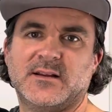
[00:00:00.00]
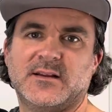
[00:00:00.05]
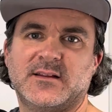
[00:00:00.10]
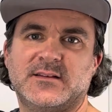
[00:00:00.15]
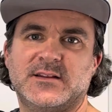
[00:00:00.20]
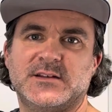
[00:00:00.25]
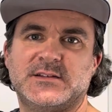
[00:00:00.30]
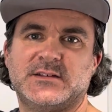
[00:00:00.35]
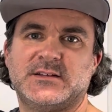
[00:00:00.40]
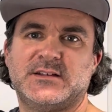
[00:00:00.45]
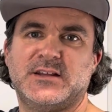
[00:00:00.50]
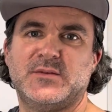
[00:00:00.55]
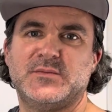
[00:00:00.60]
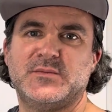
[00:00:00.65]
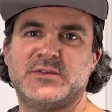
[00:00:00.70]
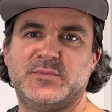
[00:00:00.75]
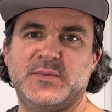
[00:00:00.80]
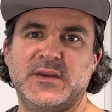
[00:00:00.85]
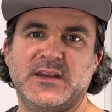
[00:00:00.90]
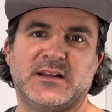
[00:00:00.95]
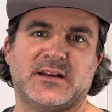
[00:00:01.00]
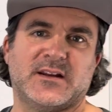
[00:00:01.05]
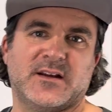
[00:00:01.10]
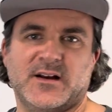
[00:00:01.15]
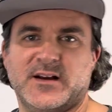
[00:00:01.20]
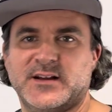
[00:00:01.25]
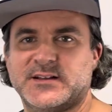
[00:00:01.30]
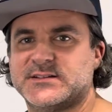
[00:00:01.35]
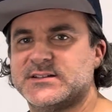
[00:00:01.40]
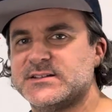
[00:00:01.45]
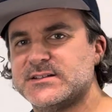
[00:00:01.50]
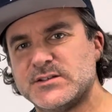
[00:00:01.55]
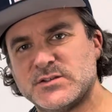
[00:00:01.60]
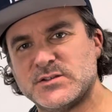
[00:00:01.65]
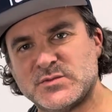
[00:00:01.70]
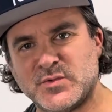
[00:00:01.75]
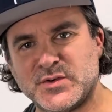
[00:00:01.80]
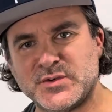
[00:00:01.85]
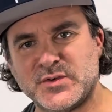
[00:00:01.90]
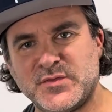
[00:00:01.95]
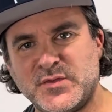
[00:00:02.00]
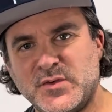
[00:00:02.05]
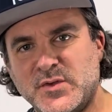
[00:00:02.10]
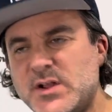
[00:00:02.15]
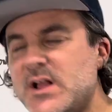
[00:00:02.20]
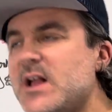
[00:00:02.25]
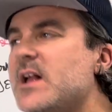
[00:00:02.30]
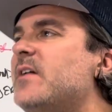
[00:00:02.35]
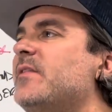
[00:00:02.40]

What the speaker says: This is him speaking to us. Isn't this wonderful?